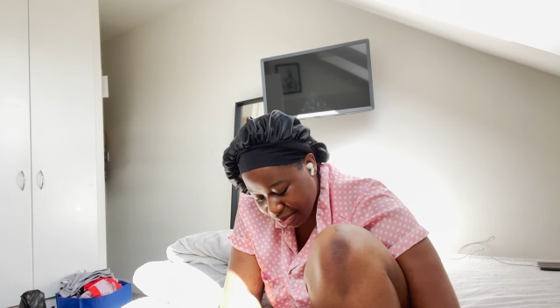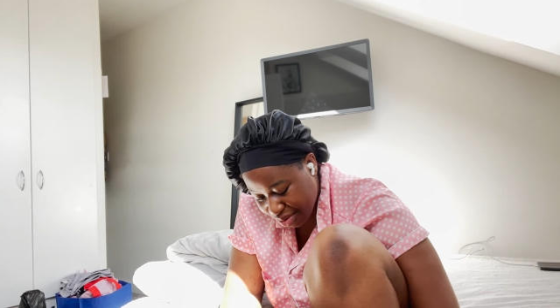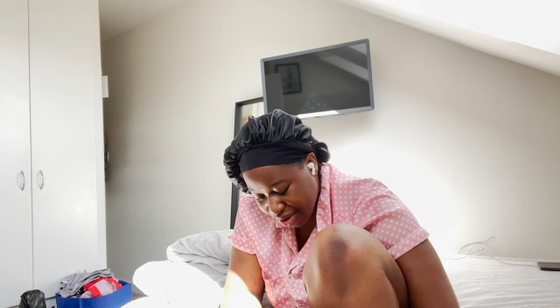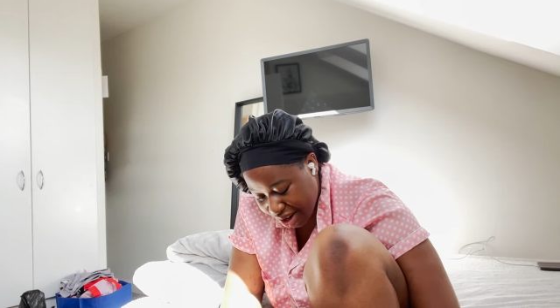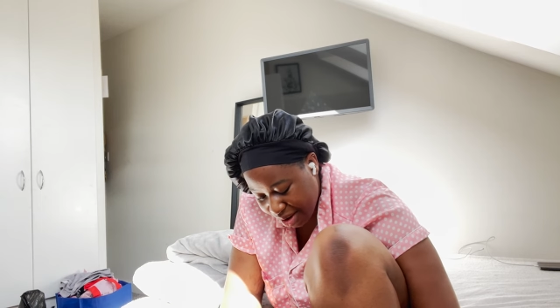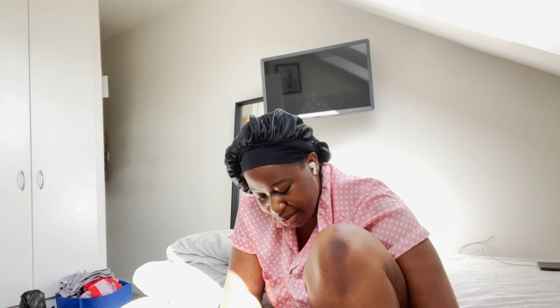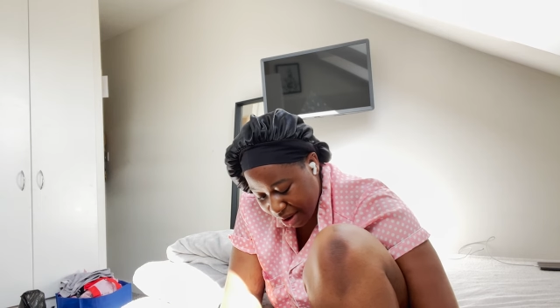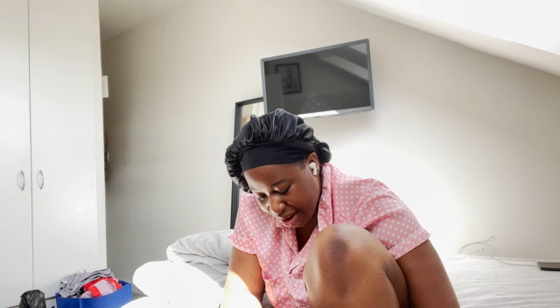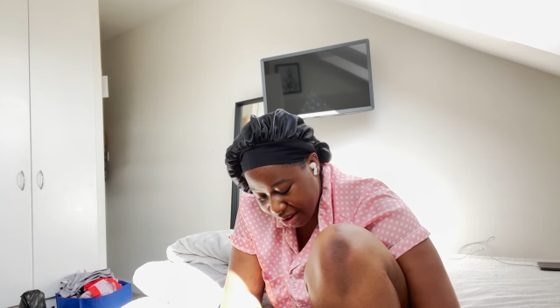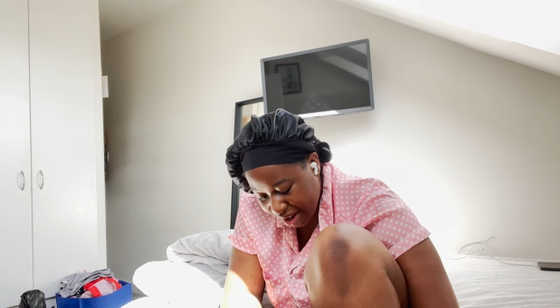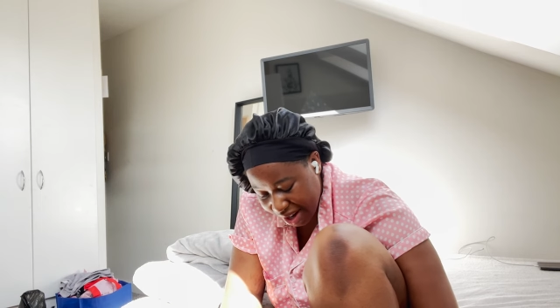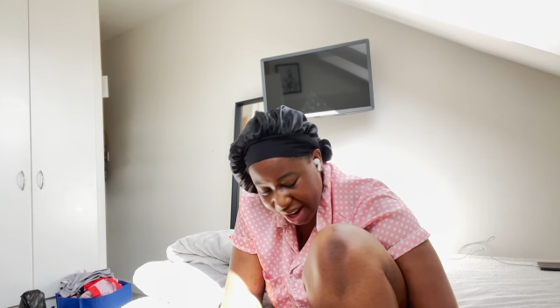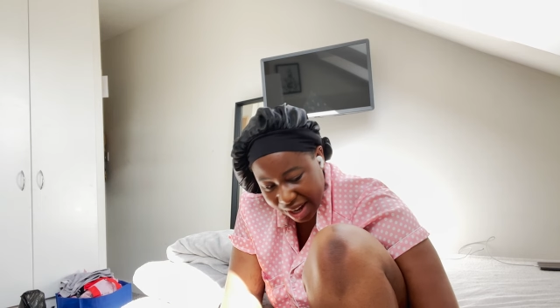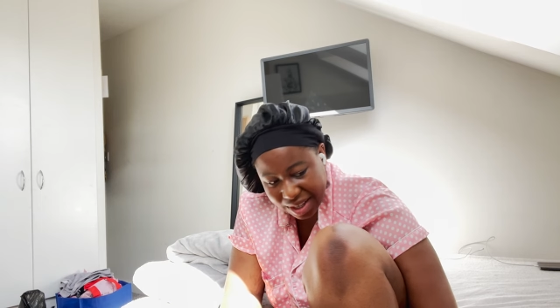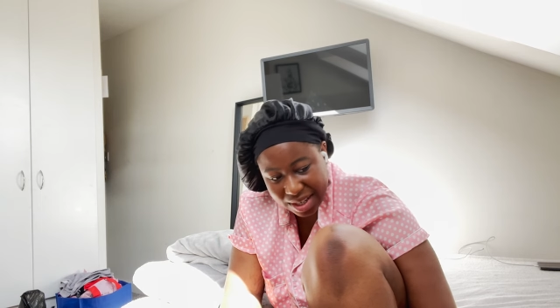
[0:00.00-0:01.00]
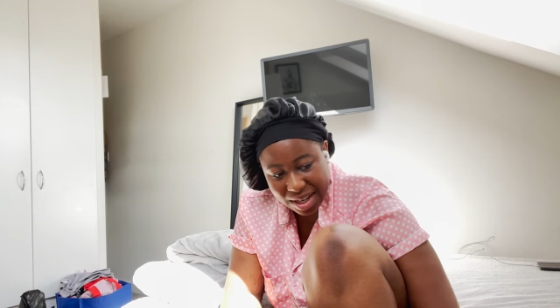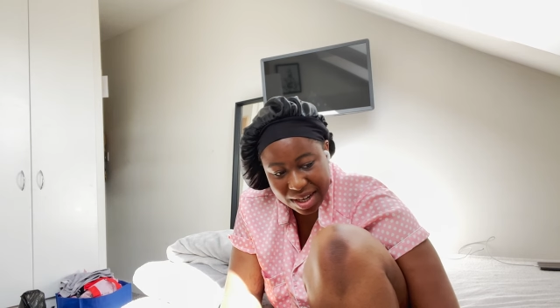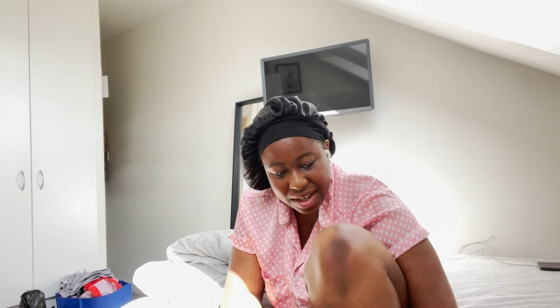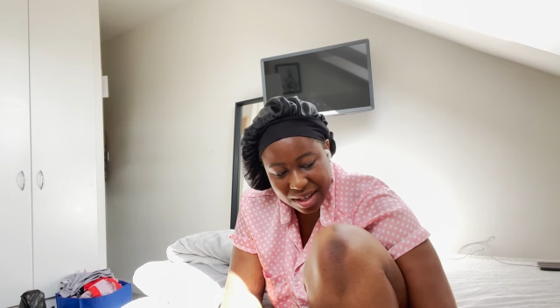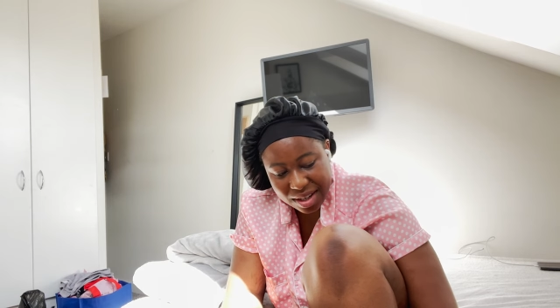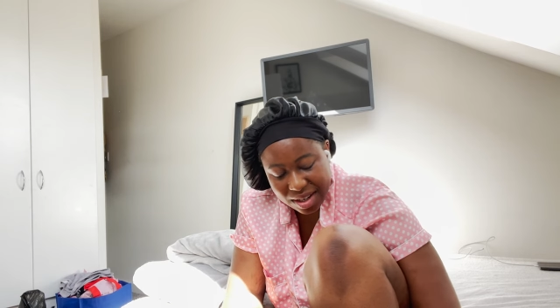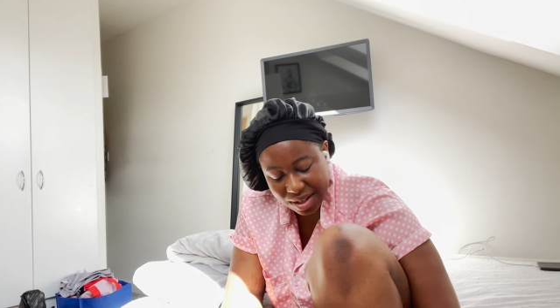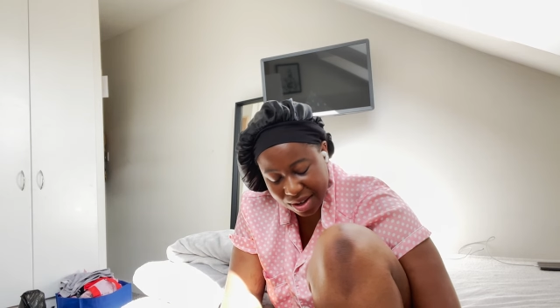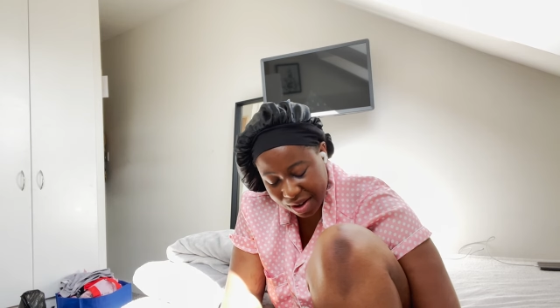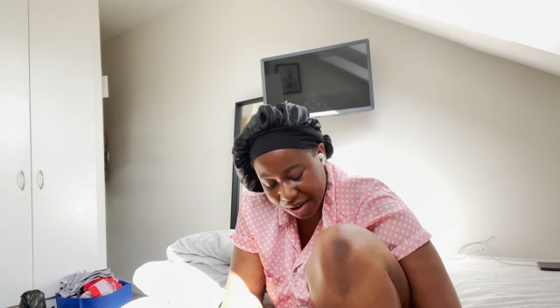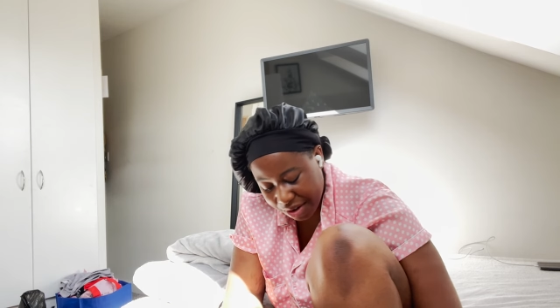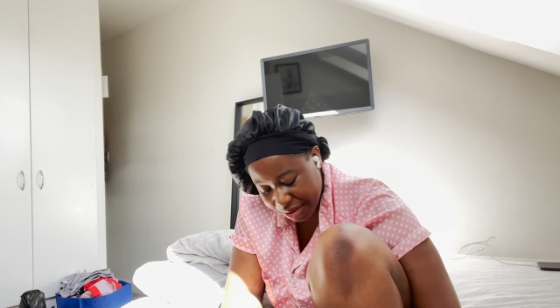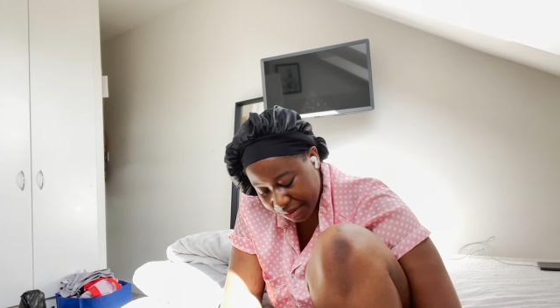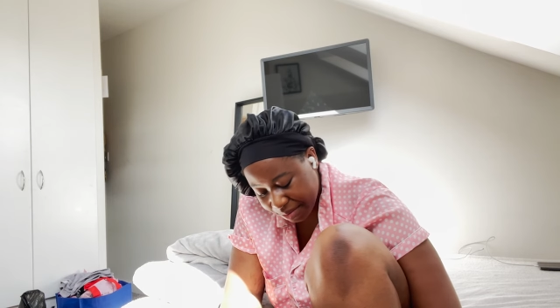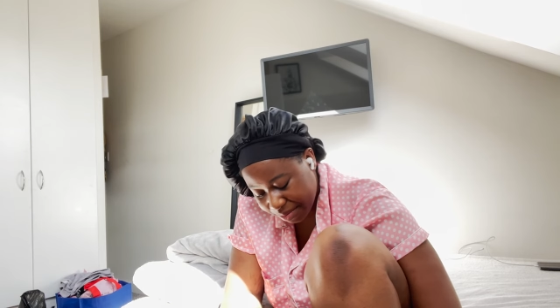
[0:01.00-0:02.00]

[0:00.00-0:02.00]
pretty well connected. So